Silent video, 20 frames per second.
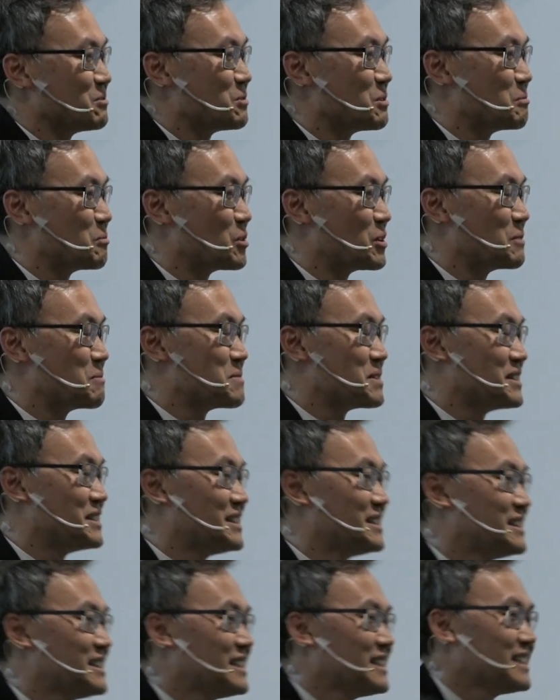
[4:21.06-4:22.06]
One more
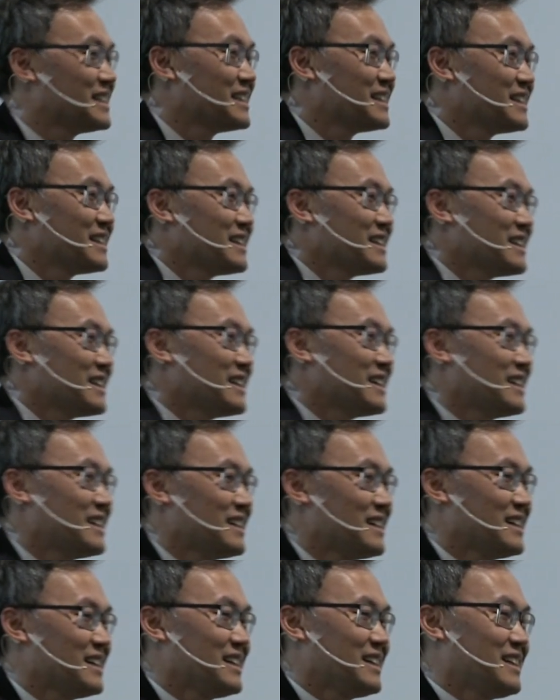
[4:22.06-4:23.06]
opinion. How could they not
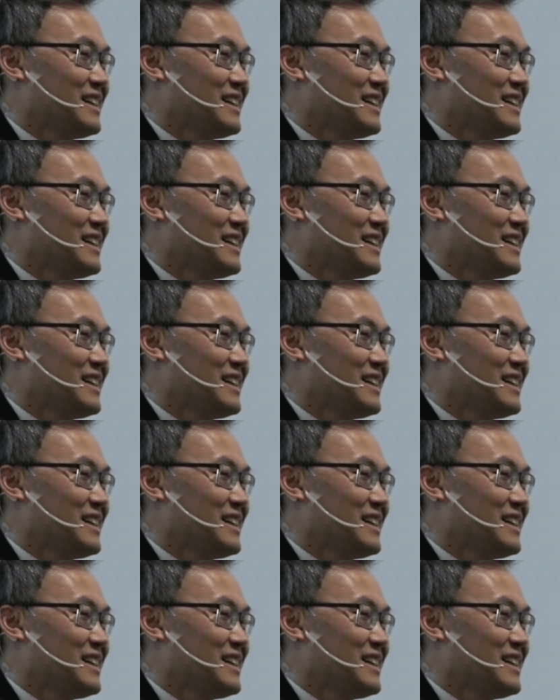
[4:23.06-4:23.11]
feel